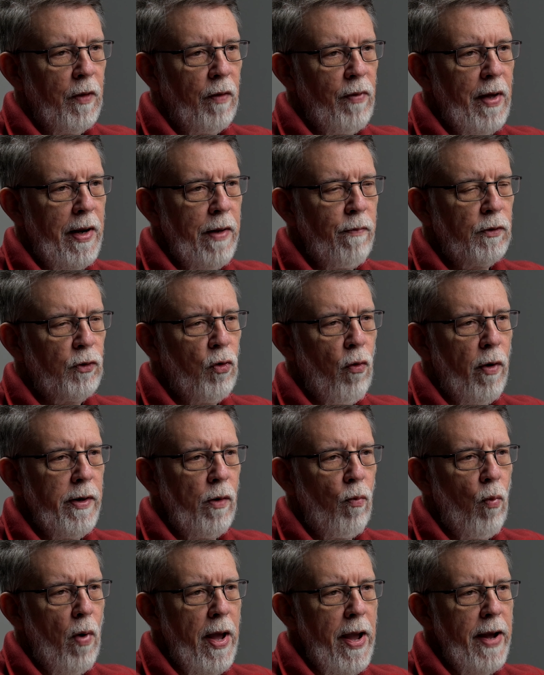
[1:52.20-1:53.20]
that he was
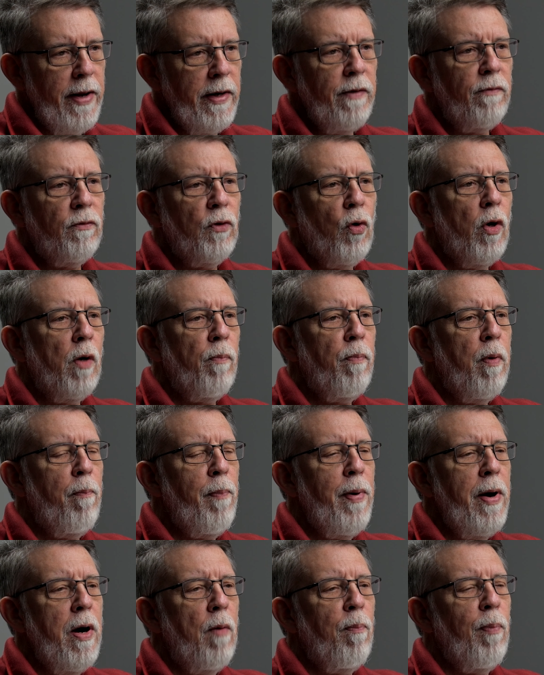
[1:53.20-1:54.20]
going away and He's going to
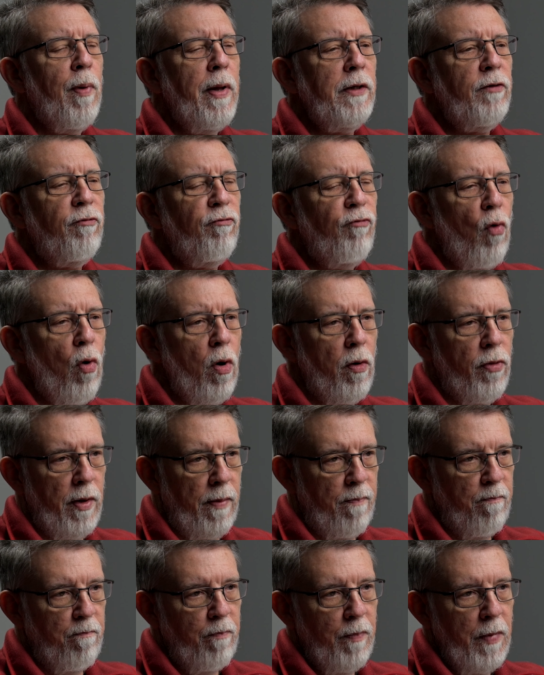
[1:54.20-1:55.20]
prepare a place for
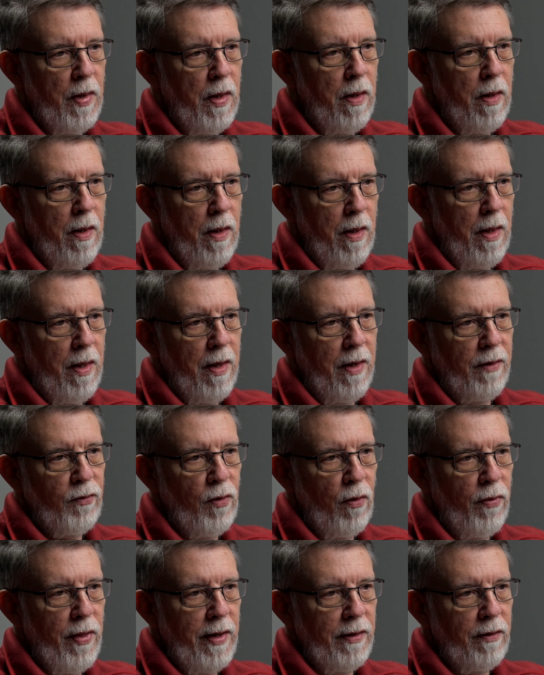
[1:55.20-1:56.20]
them and
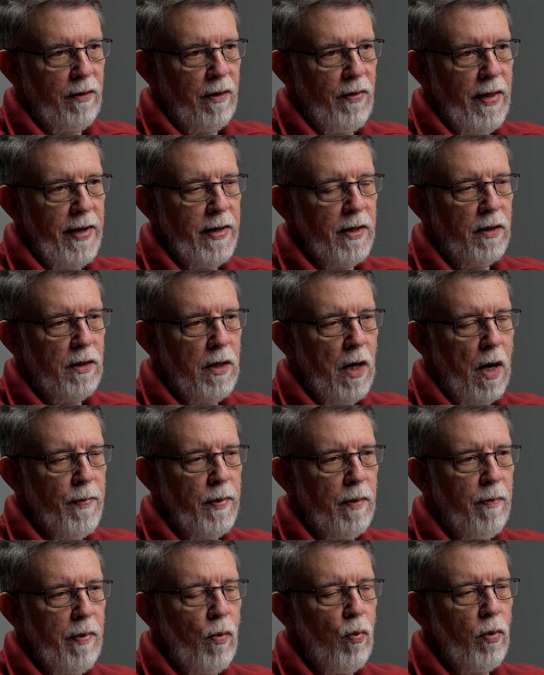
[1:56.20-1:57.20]
so that uh, they could
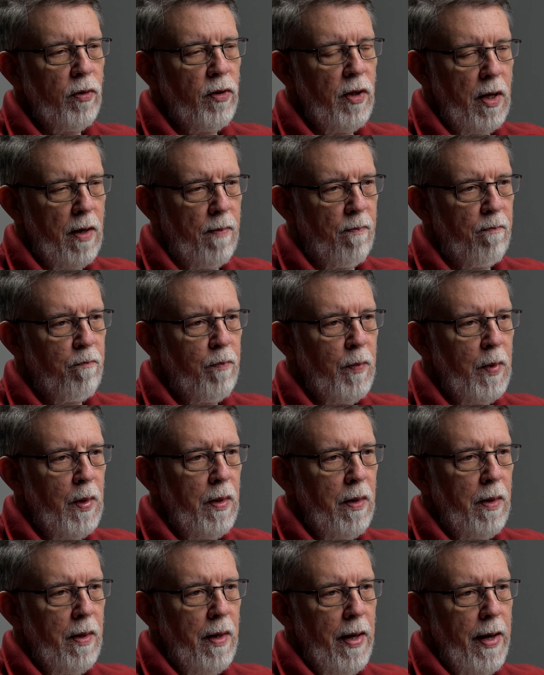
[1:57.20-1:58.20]
come and be with him.
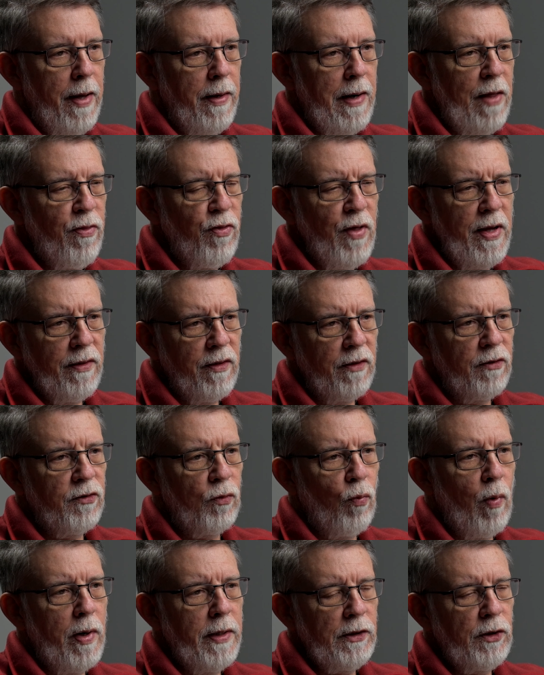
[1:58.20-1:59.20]
And I think this
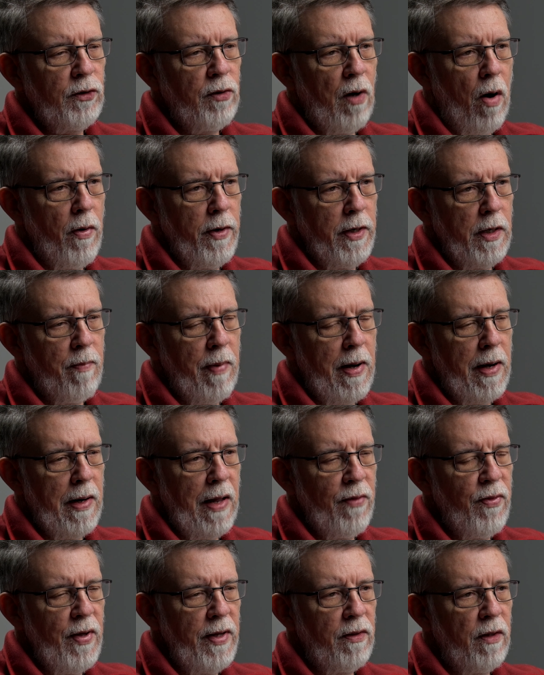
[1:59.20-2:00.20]
is what he's talking about.
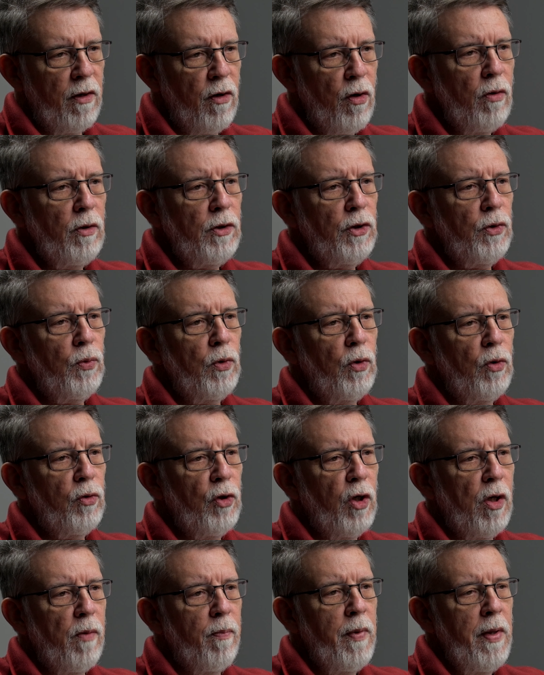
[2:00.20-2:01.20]
I think the New
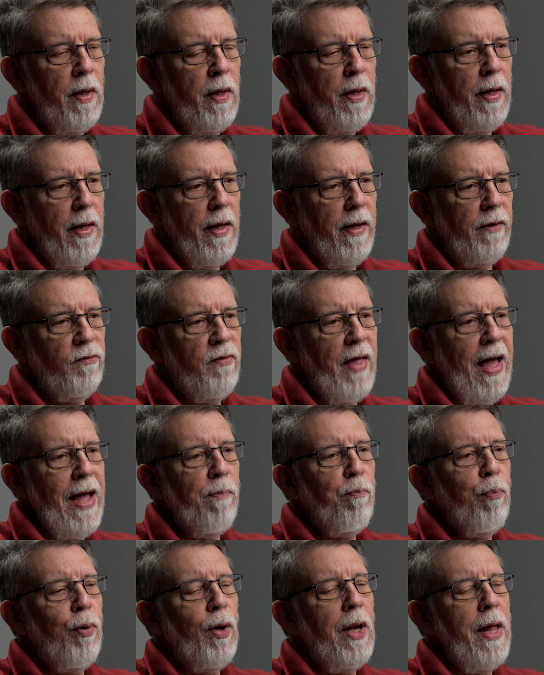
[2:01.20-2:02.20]
Jerusalem is
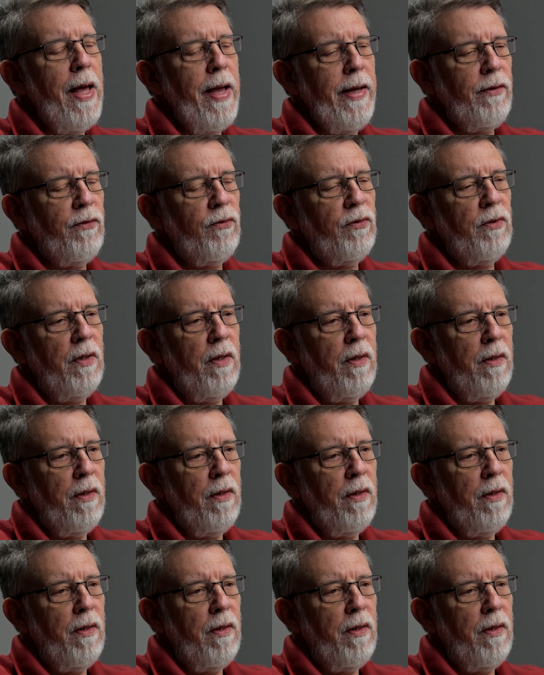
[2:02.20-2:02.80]
that place